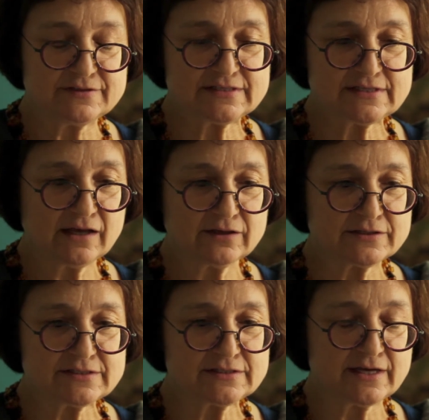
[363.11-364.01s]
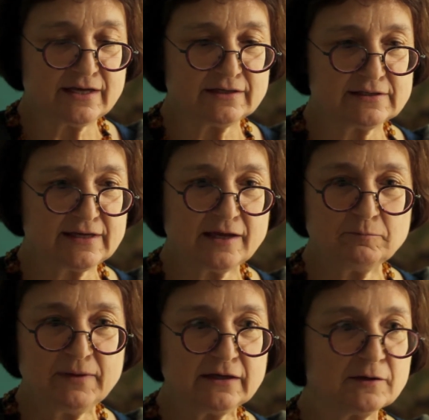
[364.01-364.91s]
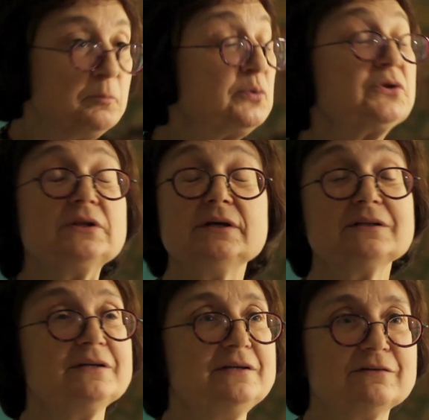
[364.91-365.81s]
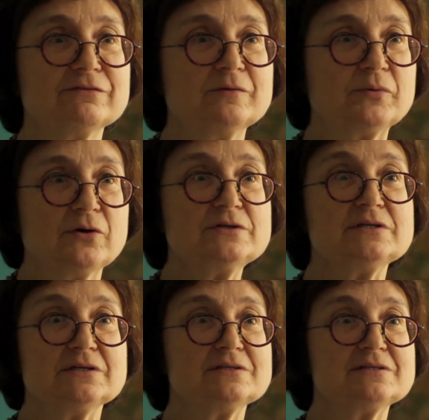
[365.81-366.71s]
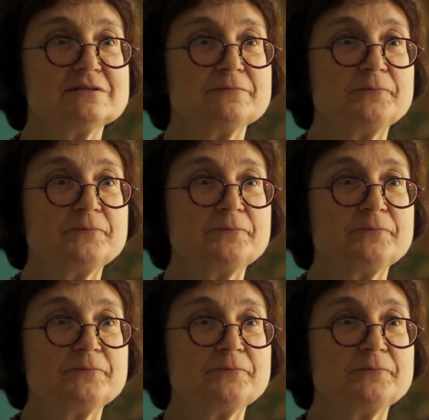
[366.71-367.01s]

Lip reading: cells that can make completely different proteins,